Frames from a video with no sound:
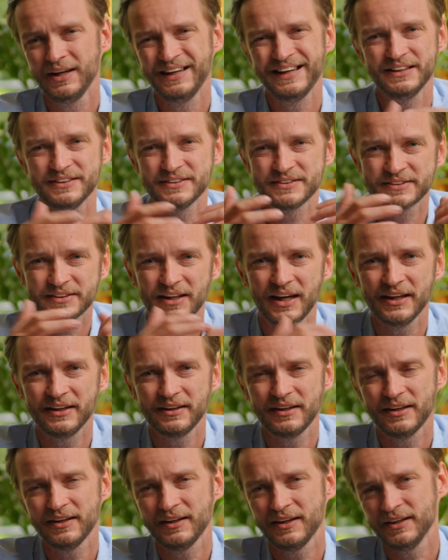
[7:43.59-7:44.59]
and the
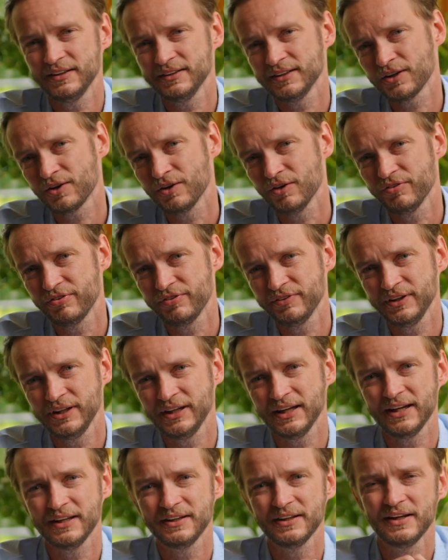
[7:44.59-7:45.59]
cider and the
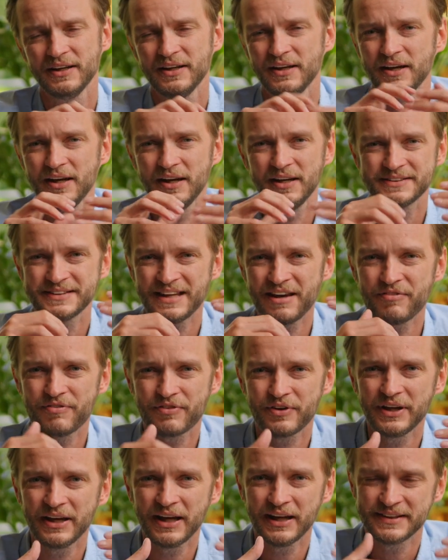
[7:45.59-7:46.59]
coffee, and it's
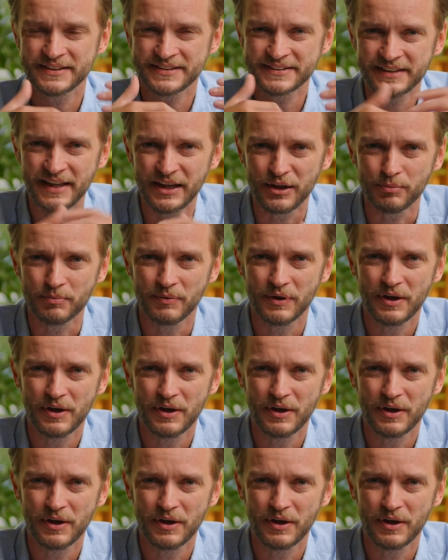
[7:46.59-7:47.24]
every year the same.